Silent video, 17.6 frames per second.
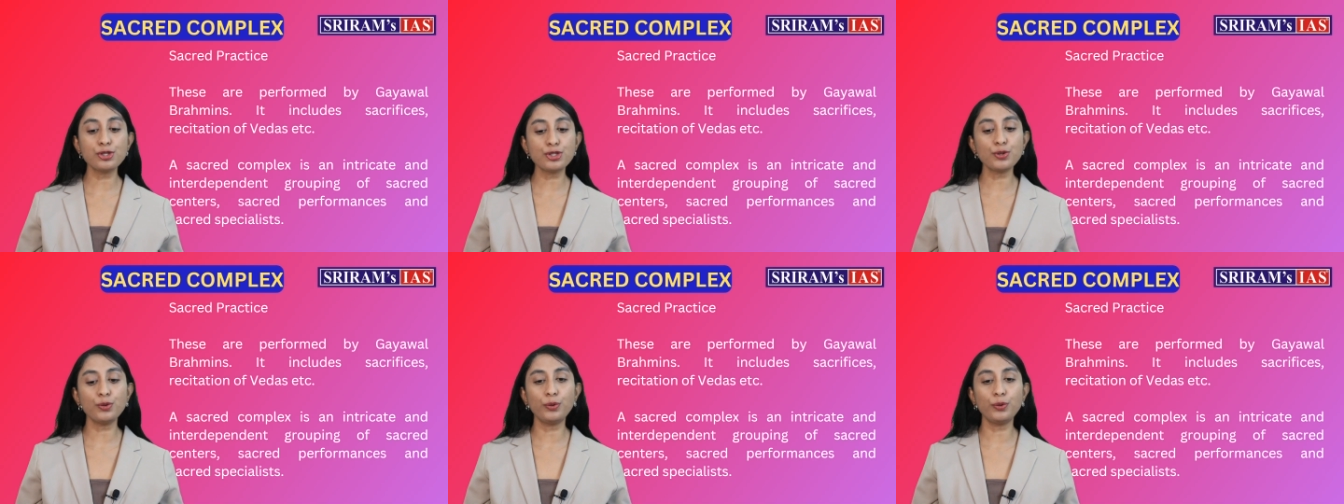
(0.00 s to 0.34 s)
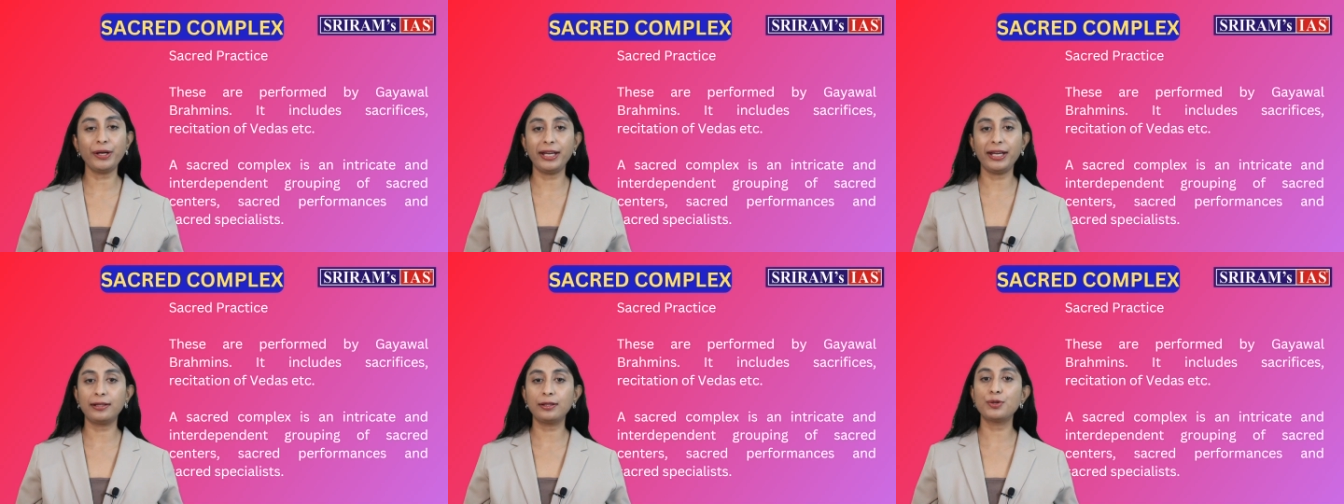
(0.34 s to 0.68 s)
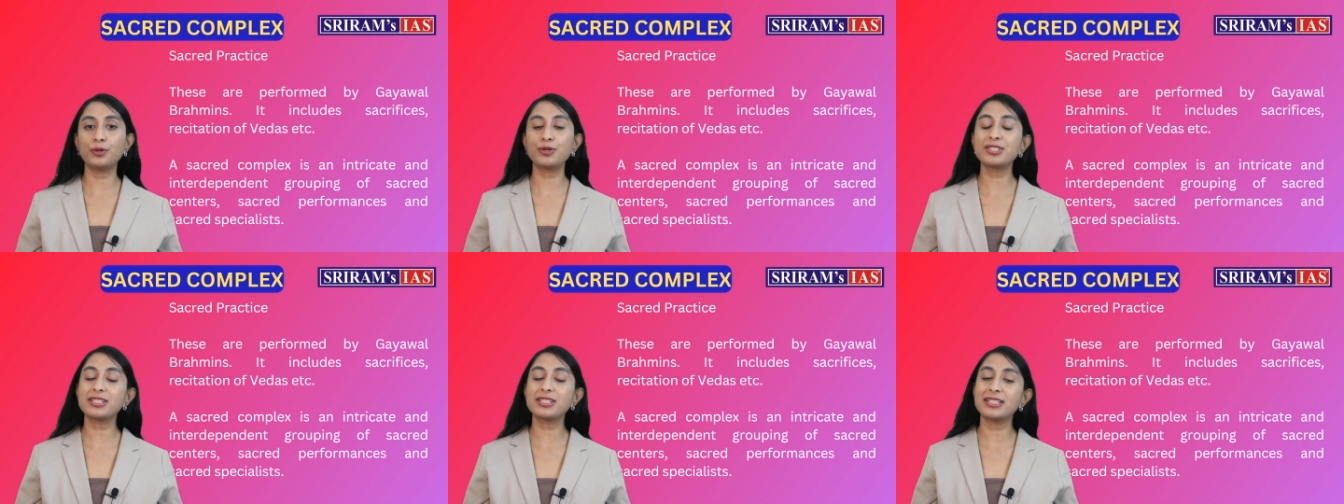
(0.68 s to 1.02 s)
includes
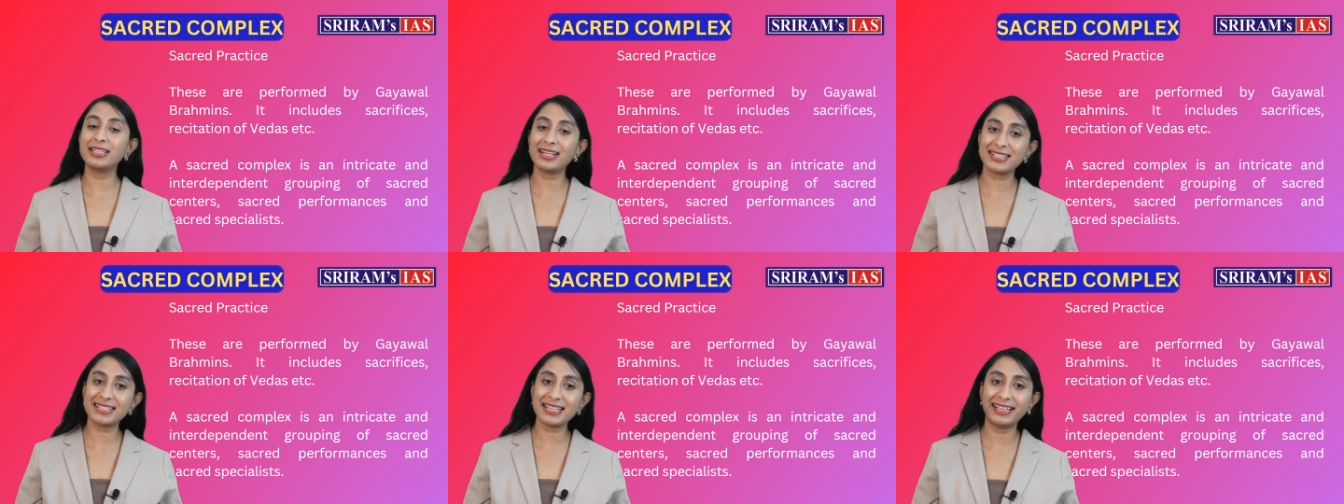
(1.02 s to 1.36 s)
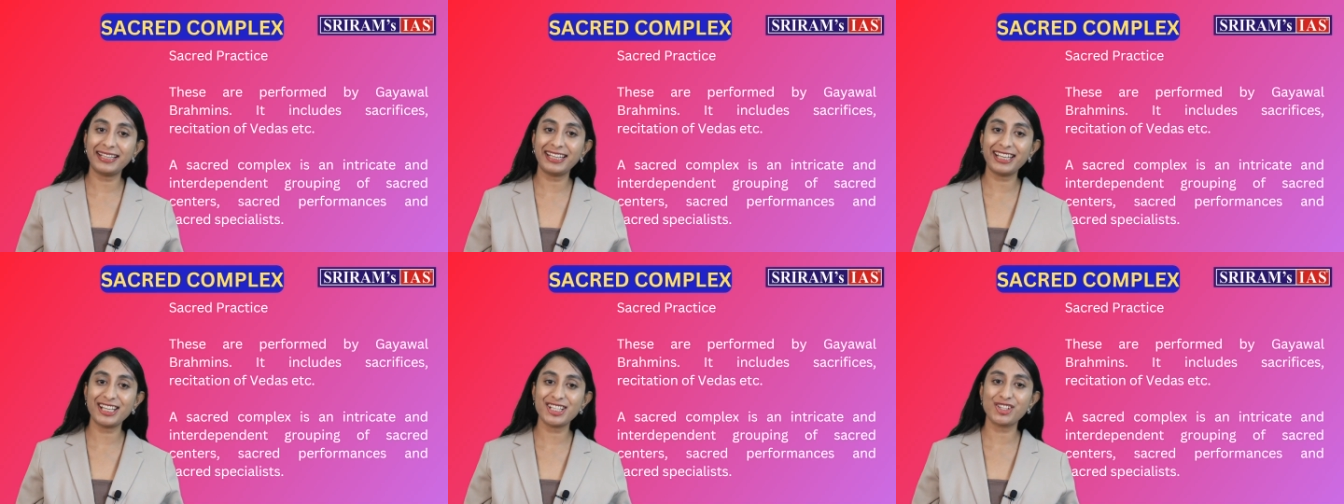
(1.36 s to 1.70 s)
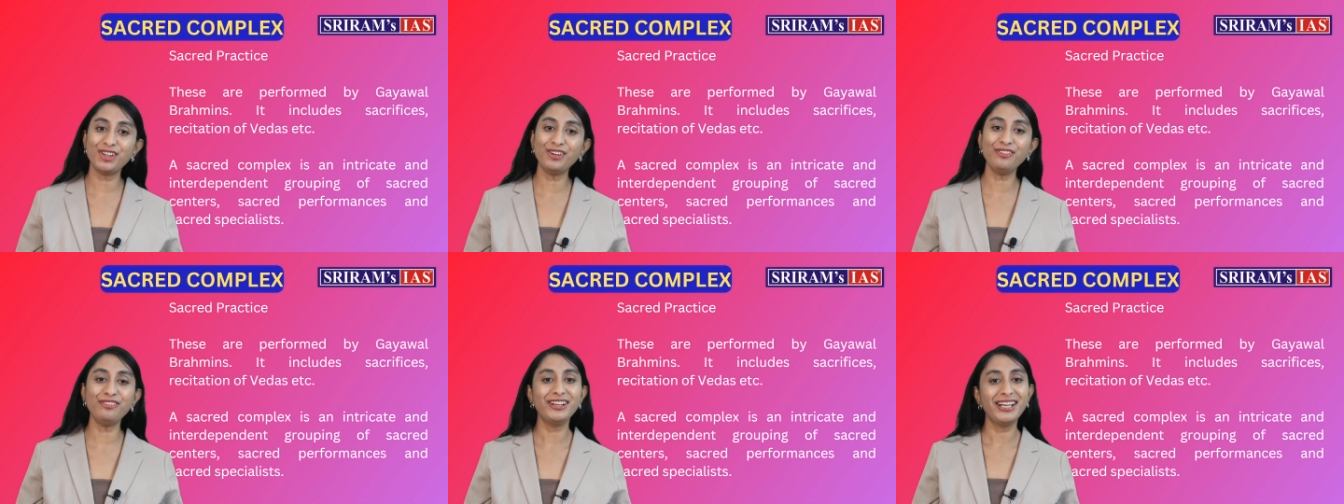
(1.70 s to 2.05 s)
the recitation of
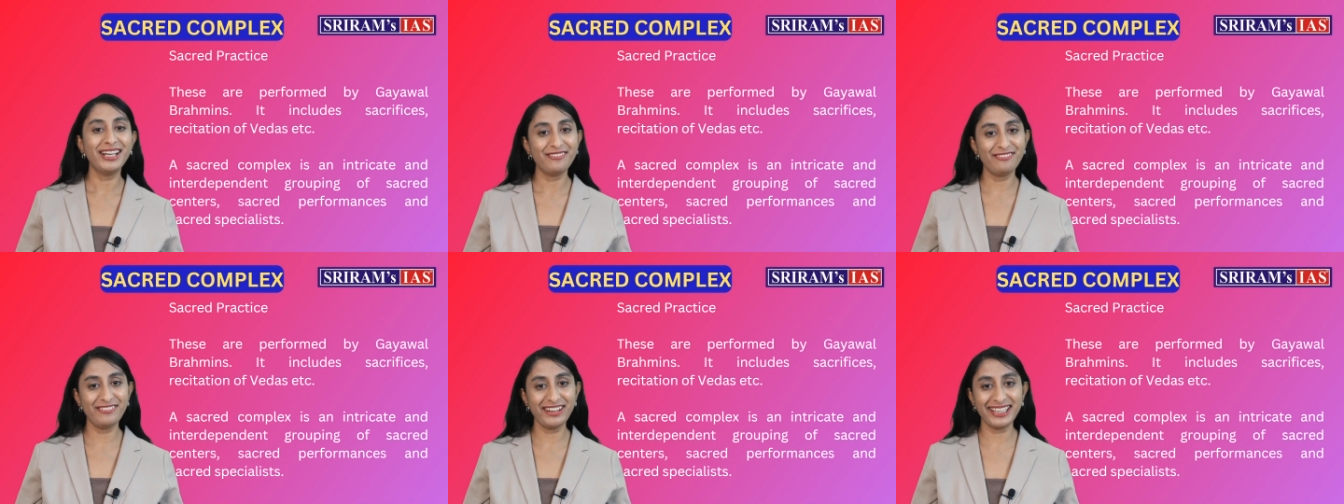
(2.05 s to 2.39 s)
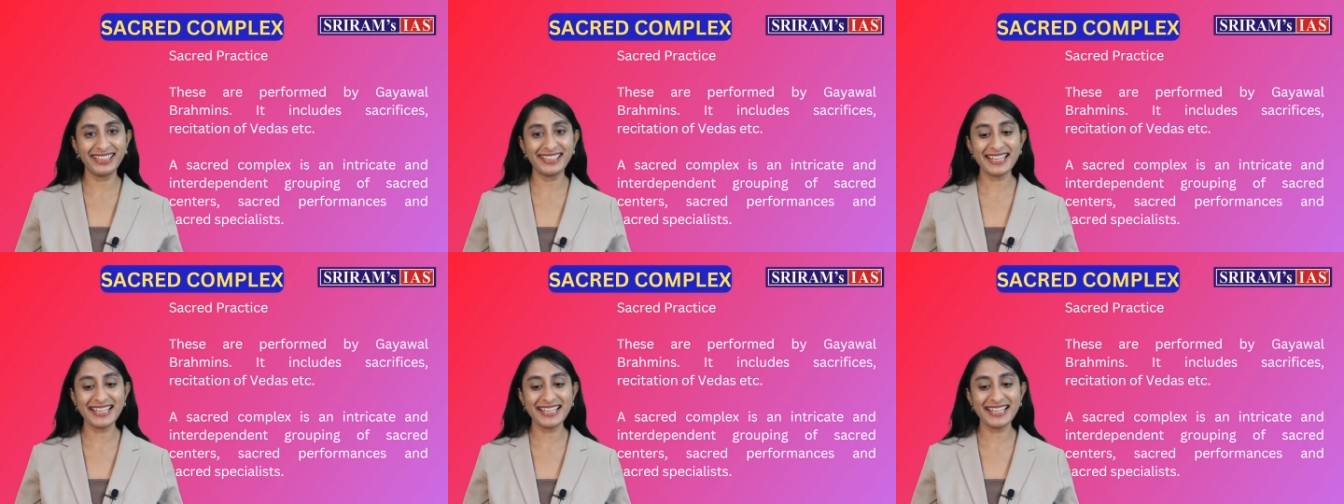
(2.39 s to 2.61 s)
Vedas,